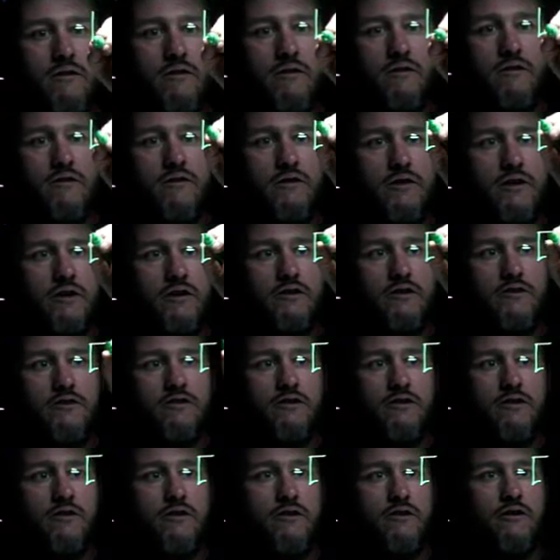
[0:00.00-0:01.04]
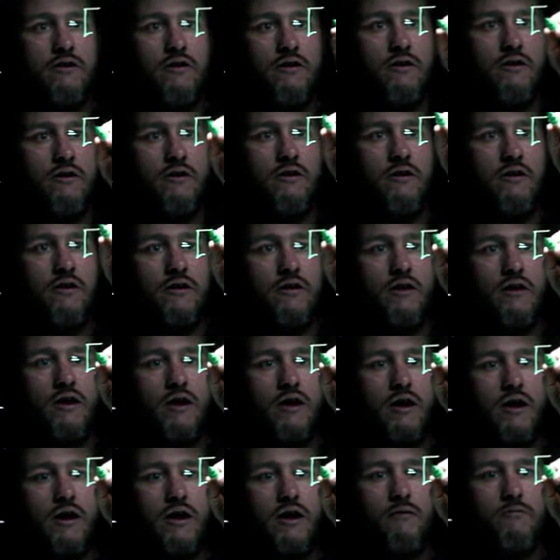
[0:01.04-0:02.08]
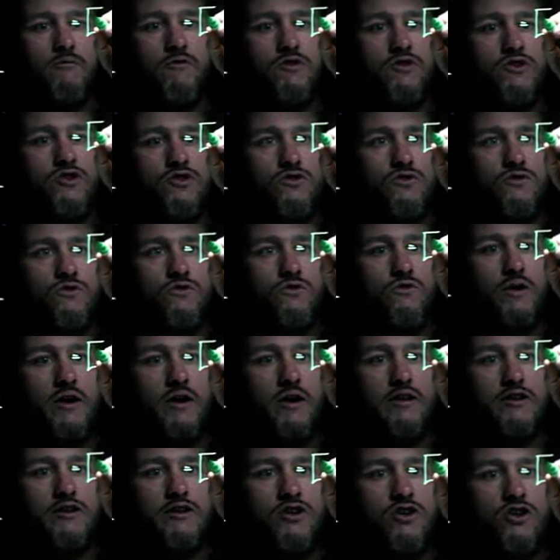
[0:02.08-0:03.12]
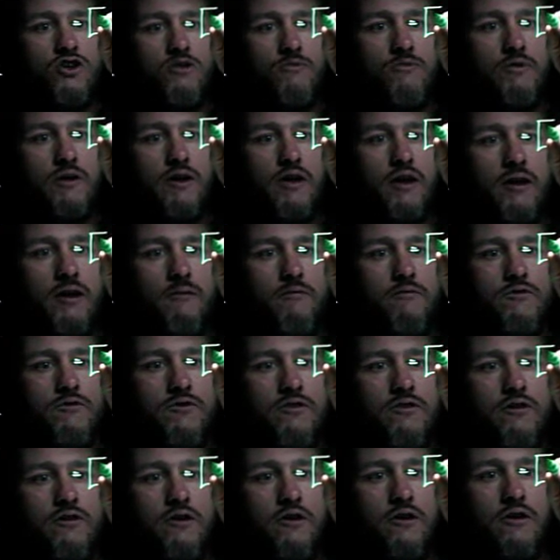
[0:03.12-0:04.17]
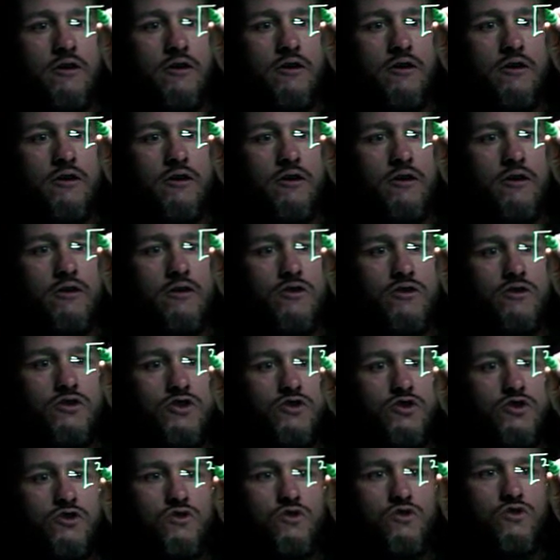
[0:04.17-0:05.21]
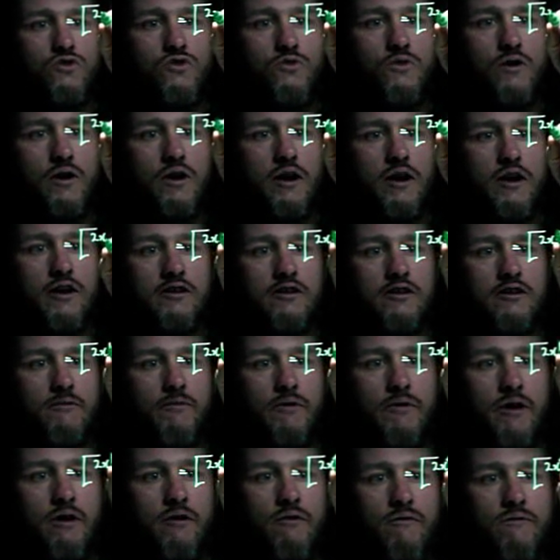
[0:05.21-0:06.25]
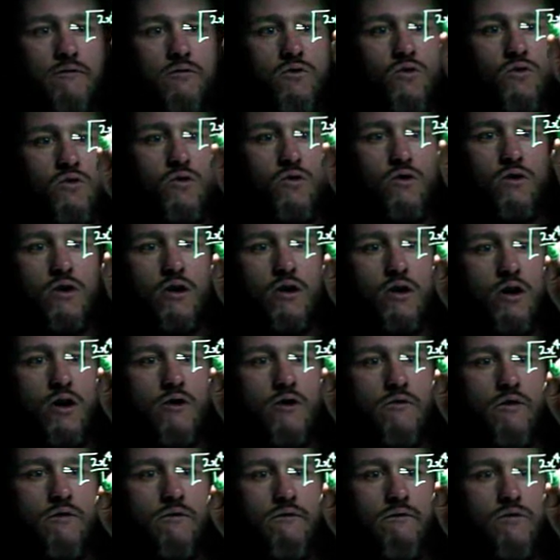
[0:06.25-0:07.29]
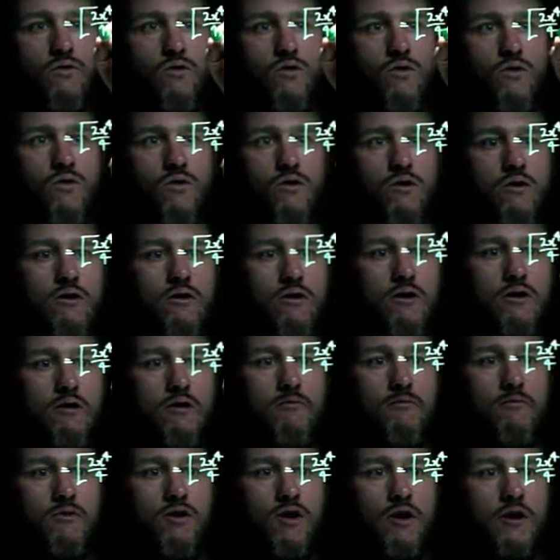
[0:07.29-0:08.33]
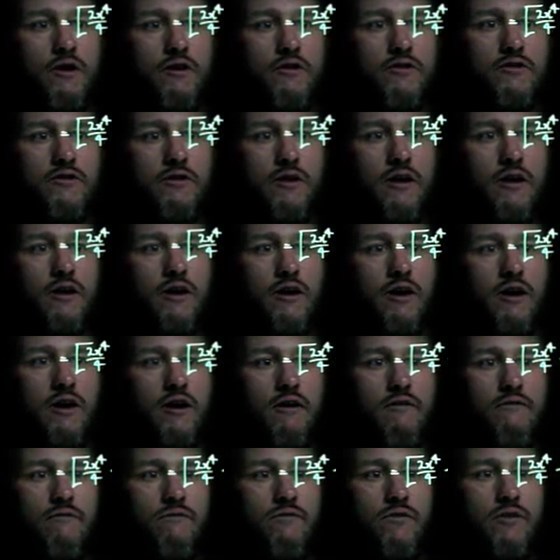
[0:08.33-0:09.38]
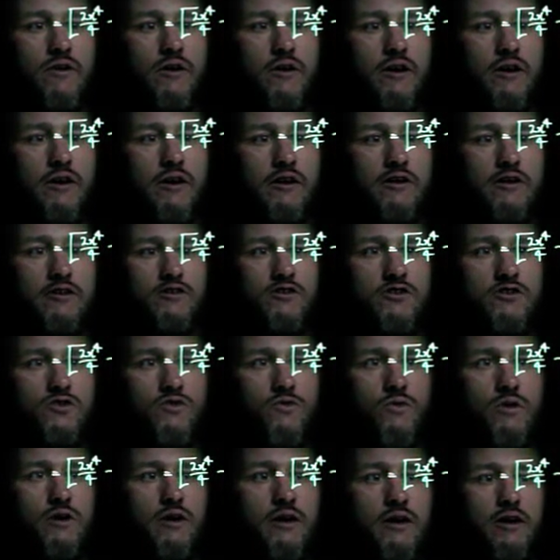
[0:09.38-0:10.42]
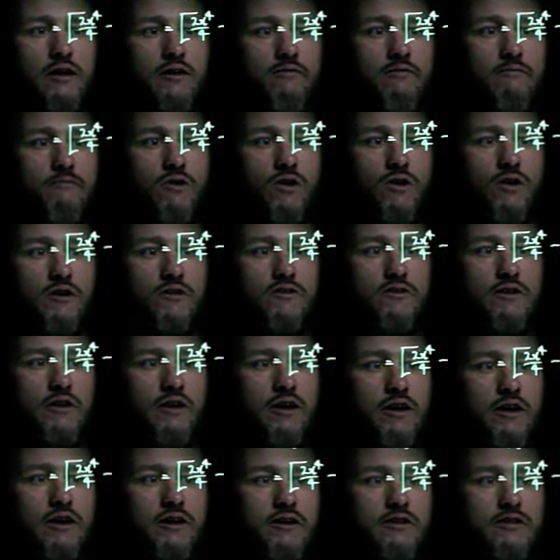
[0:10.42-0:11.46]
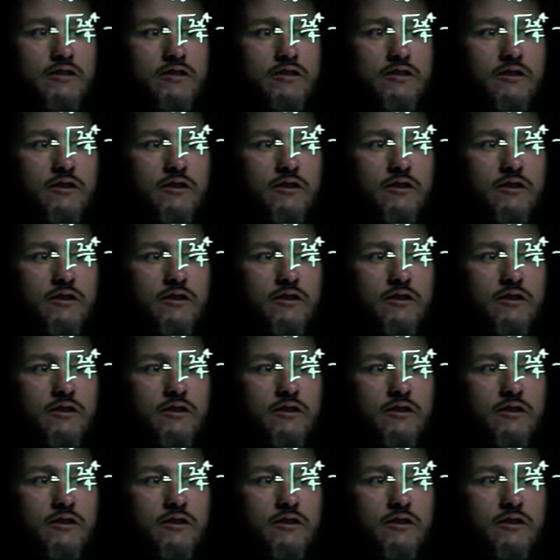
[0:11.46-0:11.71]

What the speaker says: this. 2x cubed becomes 2x to the power 4 over 4 minus a half x squared minus x